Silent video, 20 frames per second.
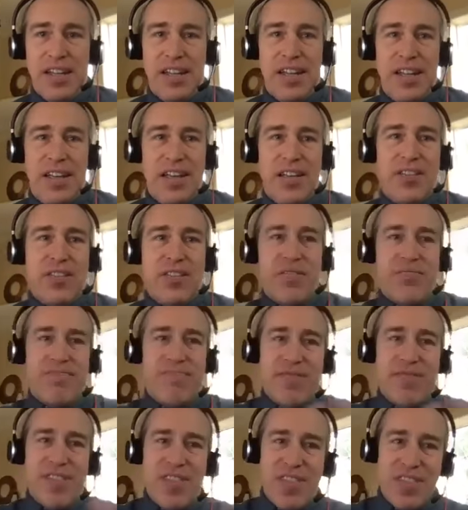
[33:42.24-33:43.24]
In
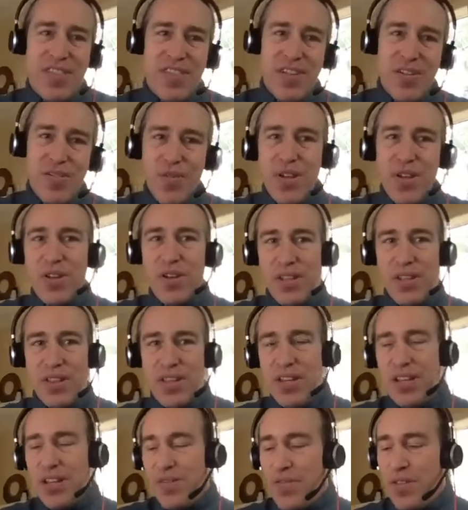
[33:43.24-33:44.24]
theory, you could
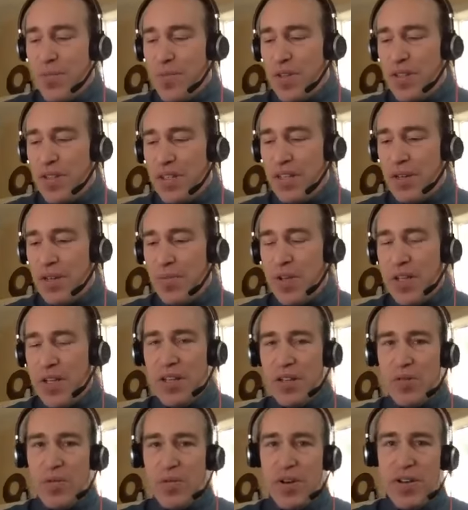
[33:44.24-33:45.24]
think of them as
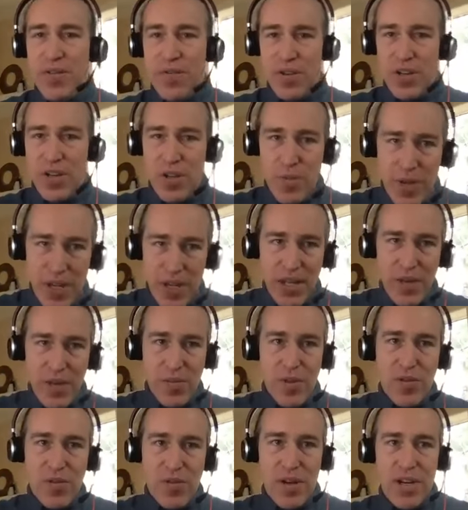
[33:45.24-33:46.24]
independent. Whenever KubeADM
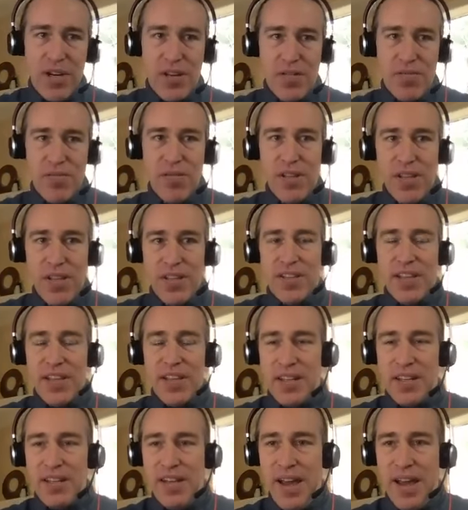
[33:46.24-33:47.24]
is ready to release, they
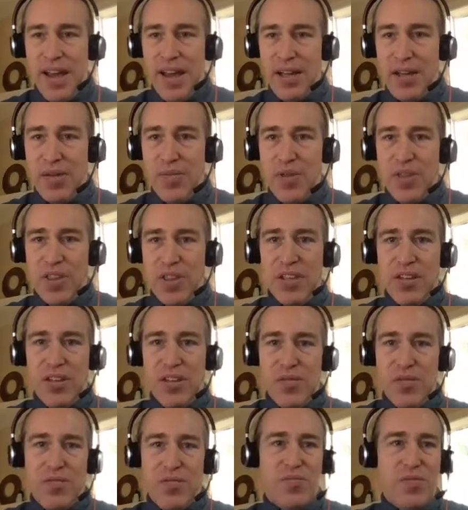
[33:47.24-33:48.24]
could tag, but
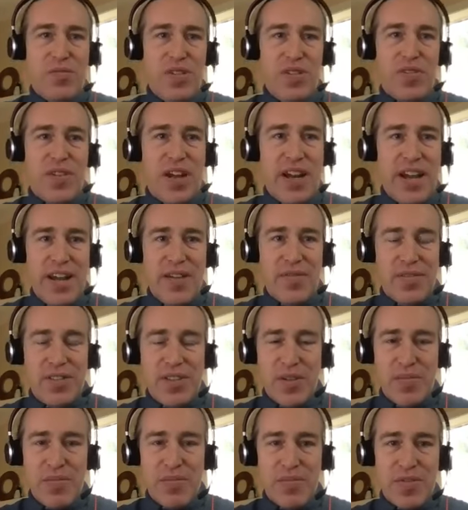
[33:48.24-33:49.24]
then you've got to have
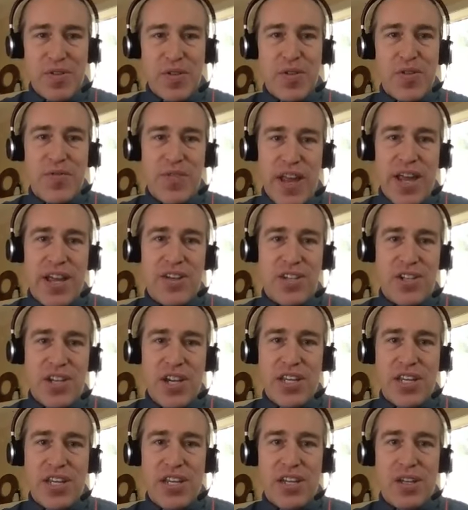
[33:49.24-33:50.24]
some sort of
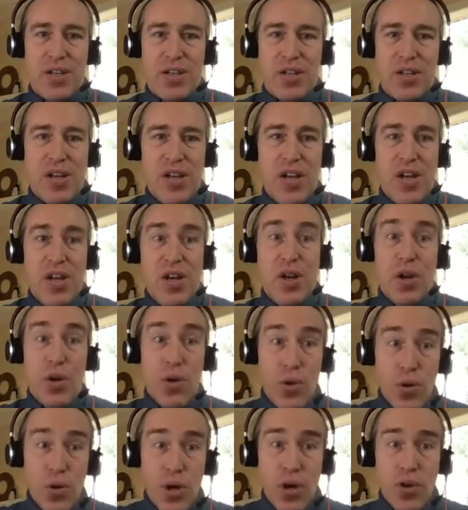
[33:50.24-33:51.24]
handshaking, and
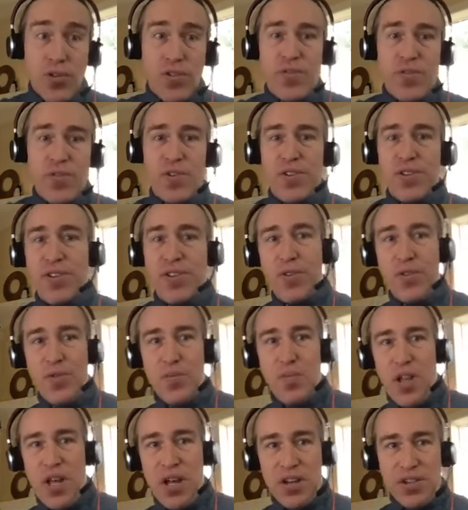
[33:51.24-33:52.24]
who goes first, who
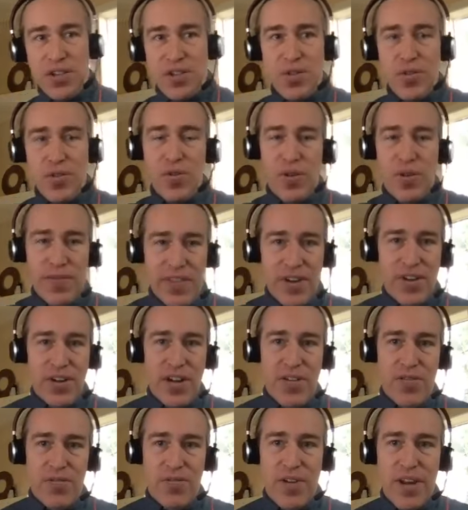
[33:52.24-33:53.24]
blocks who if they're
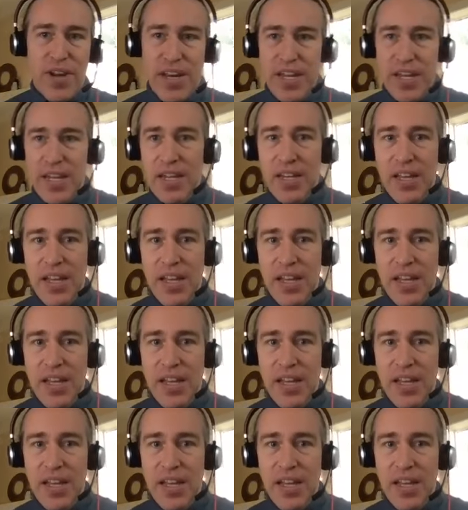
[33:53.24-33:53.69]
not ready,